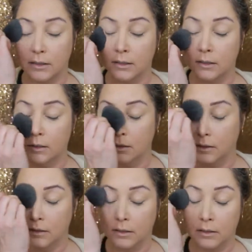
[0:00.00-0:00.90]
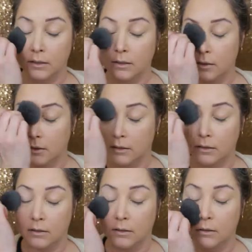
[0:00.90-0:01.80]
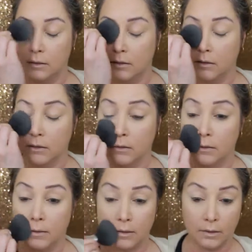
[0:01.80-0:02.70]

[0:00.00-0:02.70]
Nobody speaks.